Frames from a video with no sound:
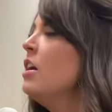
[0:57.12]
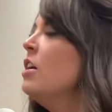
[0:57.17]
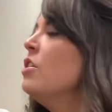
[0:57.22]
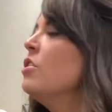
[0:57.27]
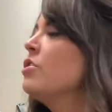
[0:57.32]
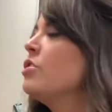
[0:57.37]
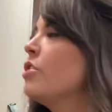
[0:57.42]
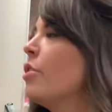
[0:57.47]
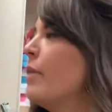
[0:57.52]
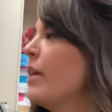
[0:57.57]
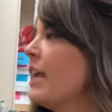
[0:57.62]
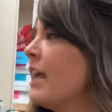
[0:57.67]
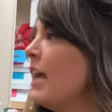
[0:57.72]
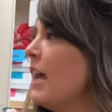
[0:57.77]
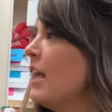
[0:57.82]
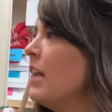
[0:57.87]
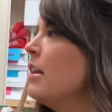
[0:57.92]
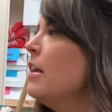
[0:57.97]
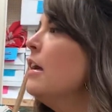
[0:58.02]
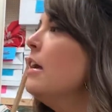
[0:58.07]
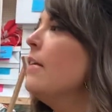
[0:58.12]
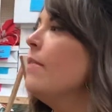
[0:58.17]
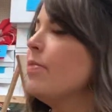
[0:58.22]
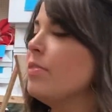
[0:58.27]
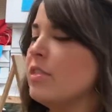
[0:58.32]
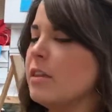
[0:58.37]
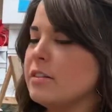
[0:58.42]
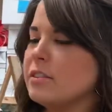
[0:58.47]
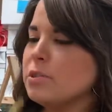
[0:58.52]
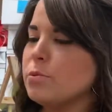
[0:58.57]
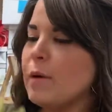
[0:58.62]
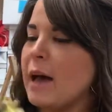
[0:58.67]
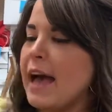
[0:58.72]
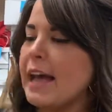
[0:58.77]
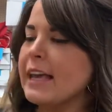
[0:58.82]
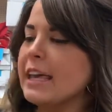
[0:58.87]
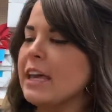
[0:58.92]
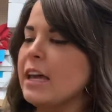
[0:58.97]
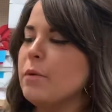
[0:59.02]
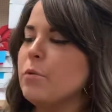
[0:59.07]
So again, the
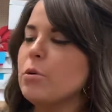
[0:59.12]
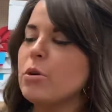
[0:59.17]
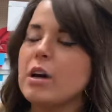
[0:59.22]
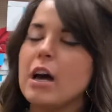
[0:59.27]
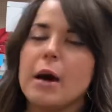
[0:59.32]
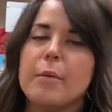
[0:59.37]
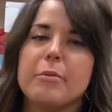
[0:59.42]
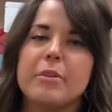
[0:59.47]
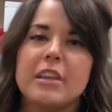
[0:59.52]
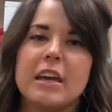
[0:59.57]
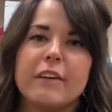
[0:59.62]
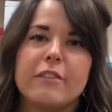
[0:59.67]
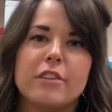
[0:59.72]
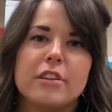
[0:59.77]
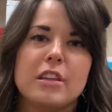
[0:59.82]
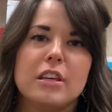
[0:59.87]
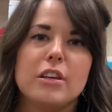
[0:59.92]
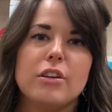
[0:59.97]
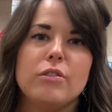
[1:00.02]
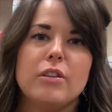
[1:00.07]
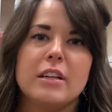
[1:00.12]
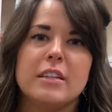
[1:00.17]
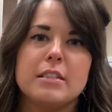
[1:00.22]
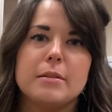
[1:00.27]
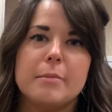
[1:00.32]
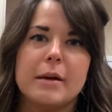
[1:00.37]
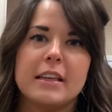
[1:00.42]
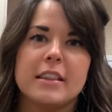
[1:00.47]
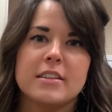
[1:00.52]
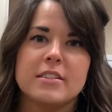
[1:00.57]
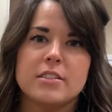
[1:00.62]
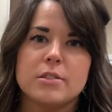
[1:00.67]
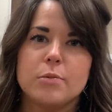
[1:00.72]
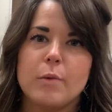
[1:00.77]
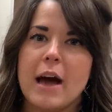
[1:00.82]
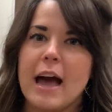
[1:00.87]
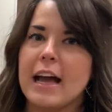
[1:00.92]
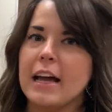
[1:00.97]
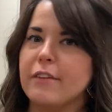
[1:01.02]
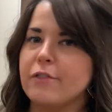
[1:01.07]
swag kit will come with everything you need to make the
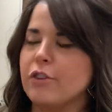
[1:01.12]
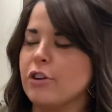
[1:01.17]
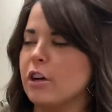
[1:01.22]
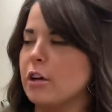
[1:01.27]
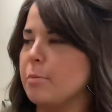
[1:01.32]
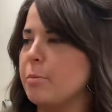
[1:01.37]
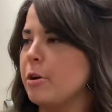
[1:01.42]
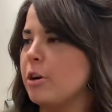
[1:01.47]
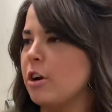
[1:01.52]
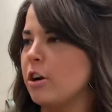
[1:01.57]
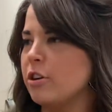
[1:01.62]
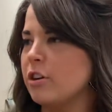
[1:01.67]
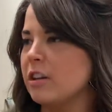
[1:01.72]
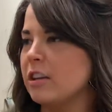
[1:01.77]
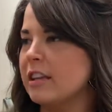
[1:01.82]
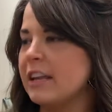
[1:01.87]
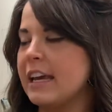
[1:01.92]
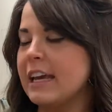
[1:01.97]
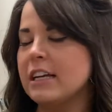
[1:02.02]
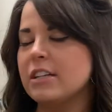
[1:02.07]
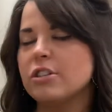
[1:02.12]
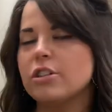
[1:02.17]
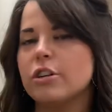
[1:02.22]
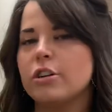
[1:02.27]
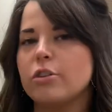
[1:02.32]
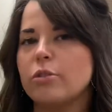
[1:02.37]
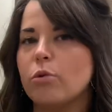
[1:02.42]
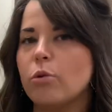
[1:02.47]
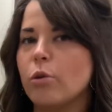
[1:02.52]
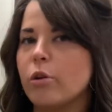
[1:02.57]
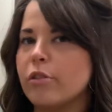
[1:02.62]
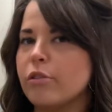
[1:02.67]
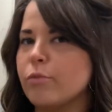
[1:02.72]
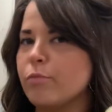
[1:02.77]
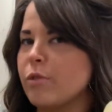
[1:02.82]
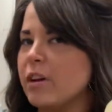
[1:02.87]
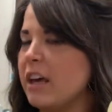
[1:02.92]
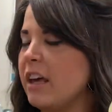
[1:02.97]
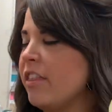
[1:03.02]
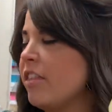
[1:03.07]
swag if you're going to put it on the lantern or the
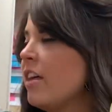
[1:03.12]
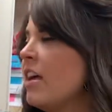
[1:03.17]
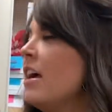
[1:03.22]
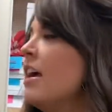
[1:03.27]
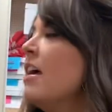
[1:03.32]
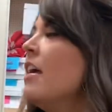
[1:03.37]
wreath.